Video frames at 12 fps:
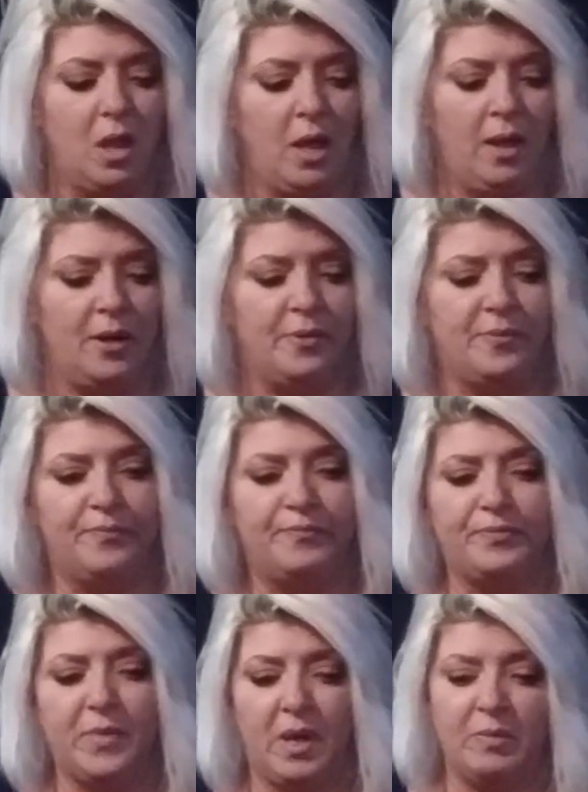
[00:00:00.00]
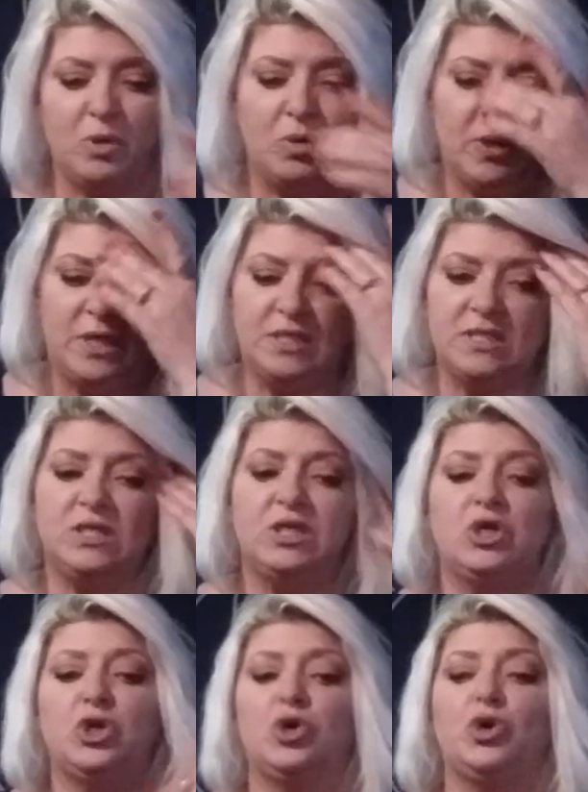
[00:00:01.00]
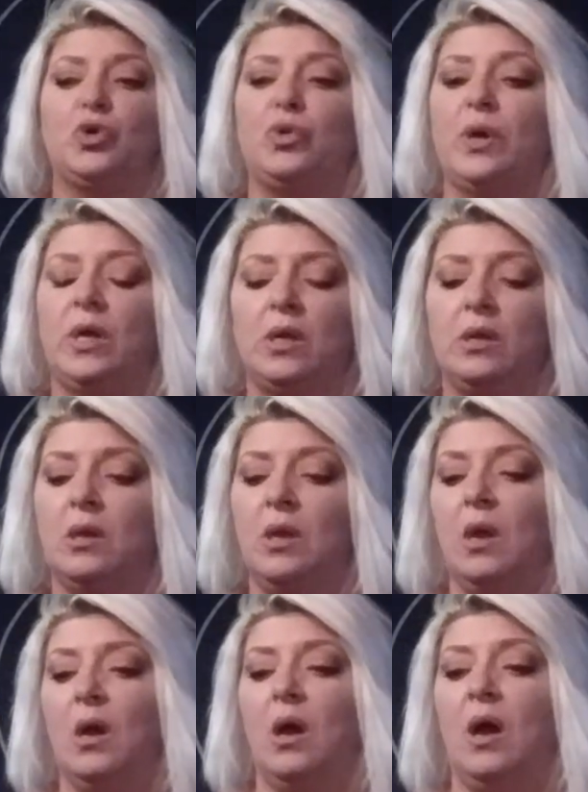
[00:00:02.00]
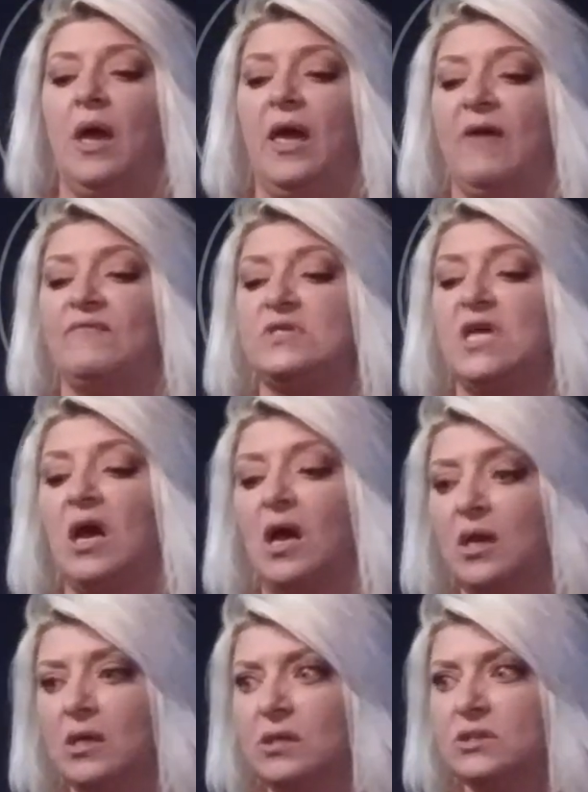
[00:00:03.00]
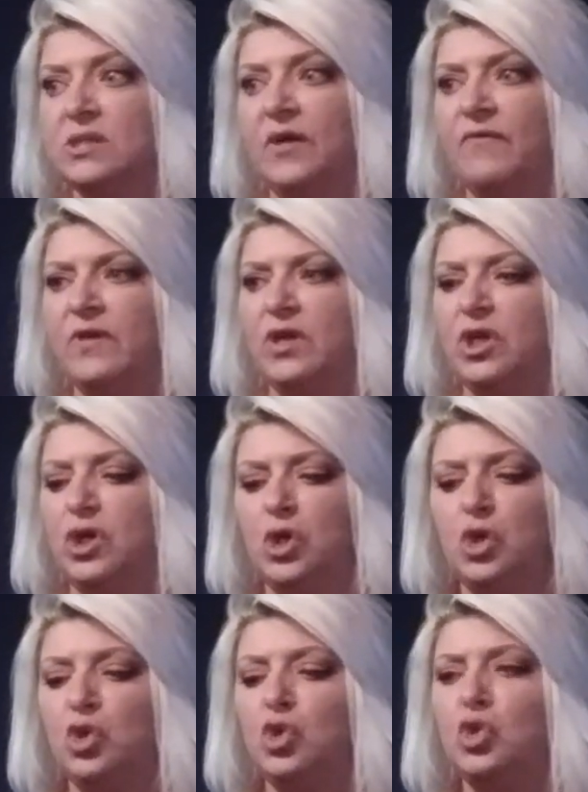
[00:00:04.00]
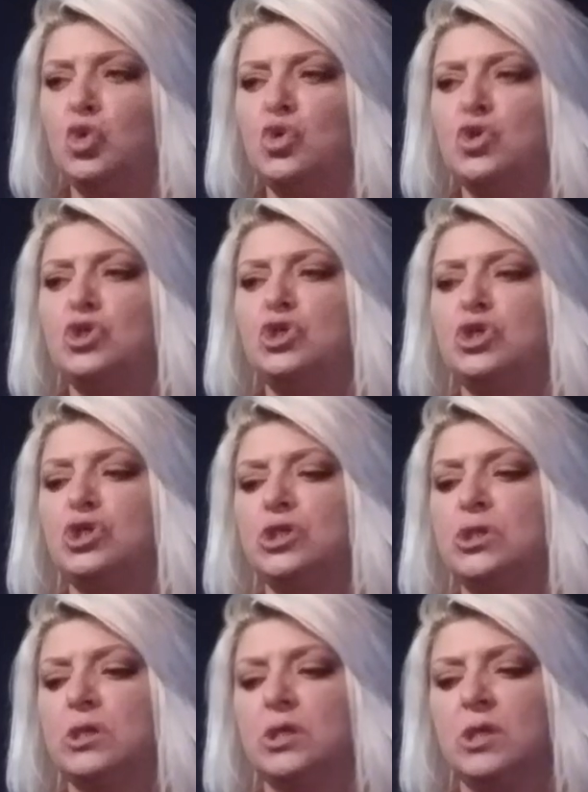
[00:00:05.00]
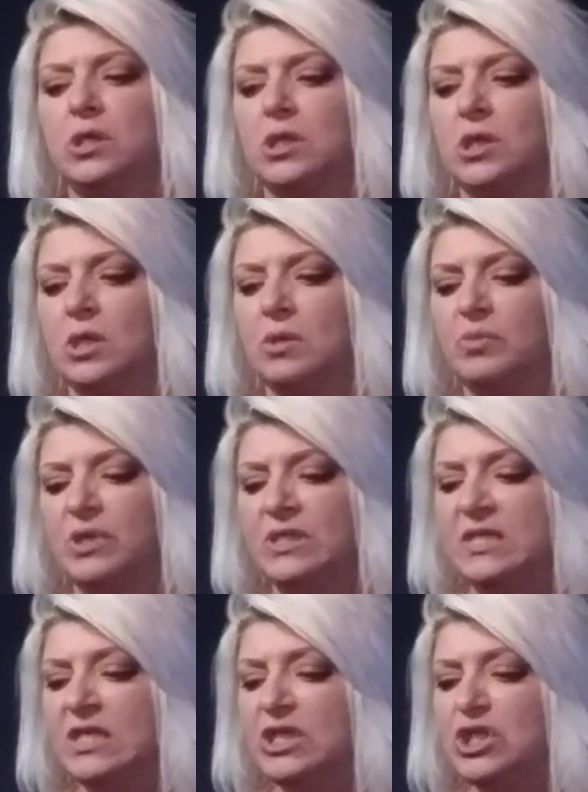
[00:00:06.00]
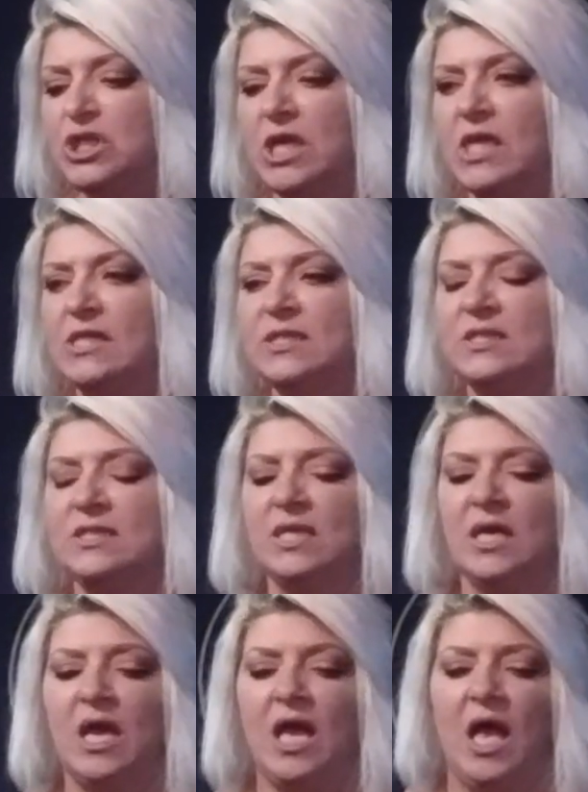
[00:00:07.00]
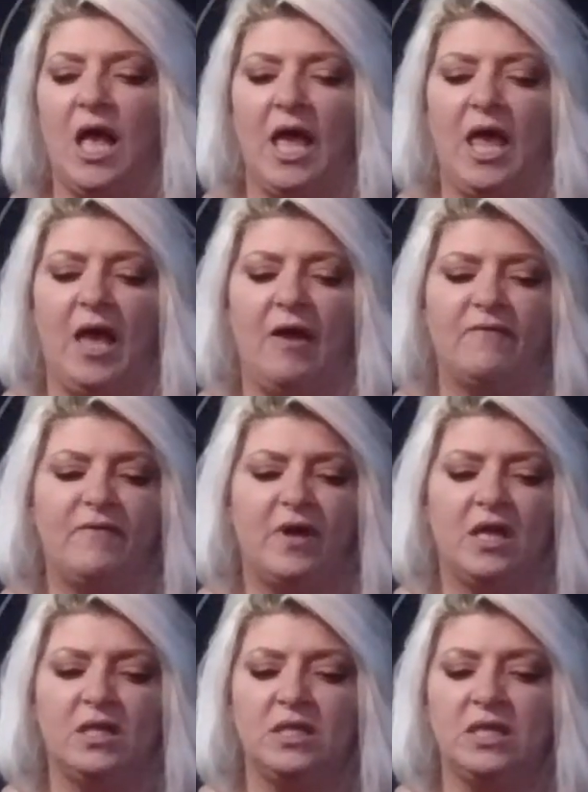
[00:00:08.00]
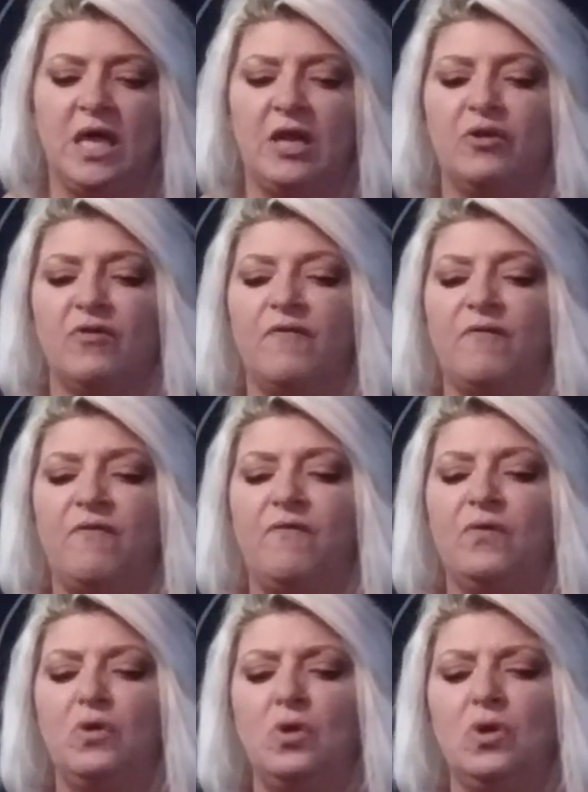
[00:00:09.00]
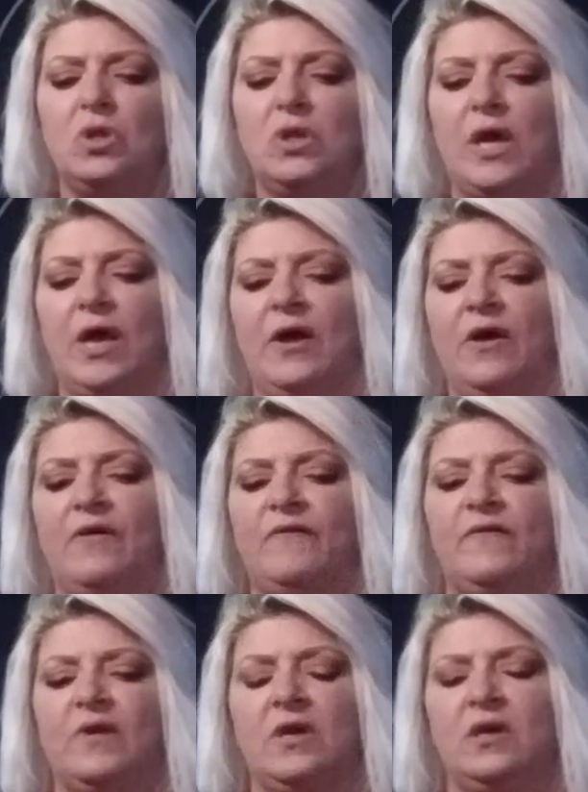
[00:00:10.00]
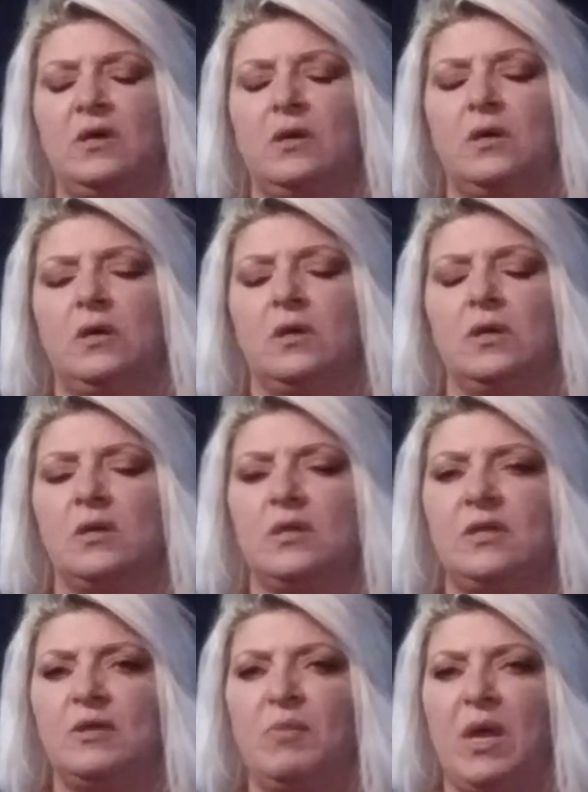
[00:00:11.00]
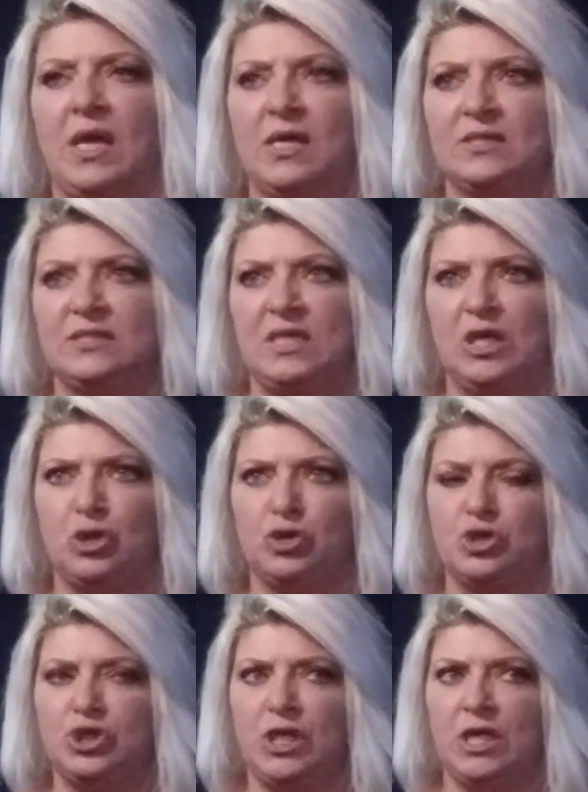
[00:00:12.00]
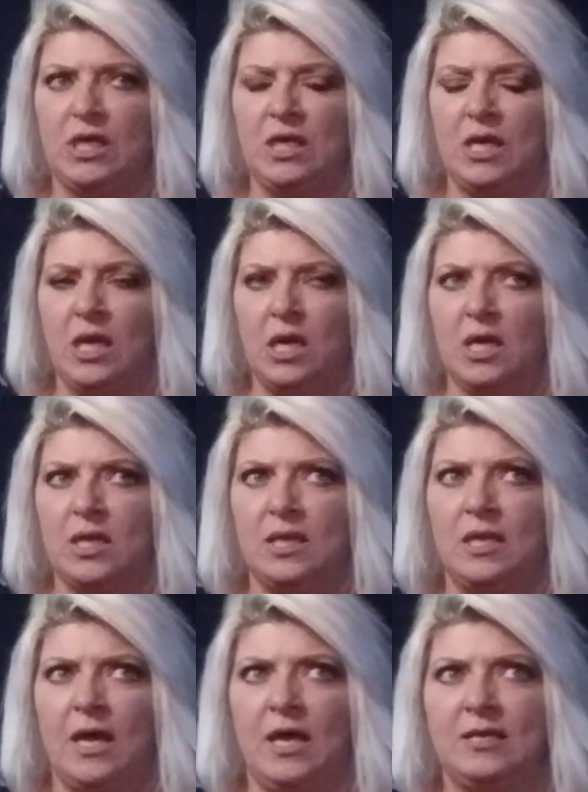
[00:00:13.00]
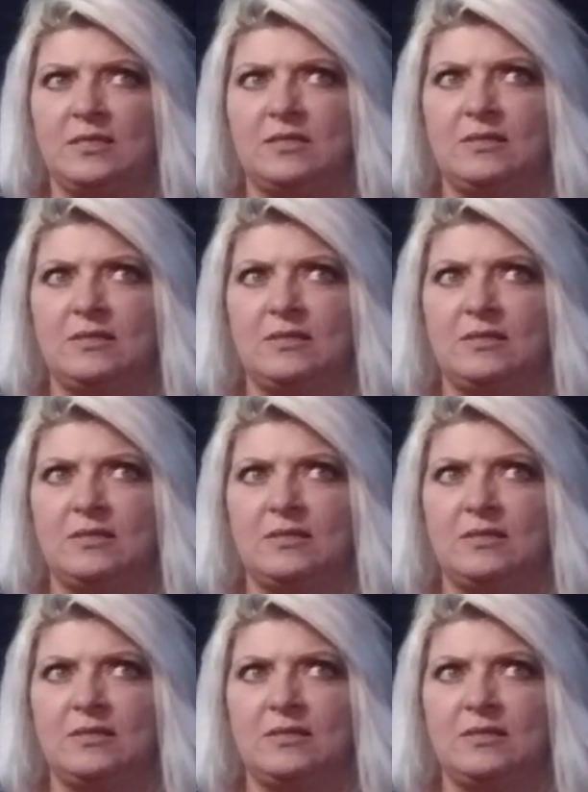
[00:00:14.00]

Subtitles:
I'm going to, I have tons of huge petitions. I have a letter full of the man's energy that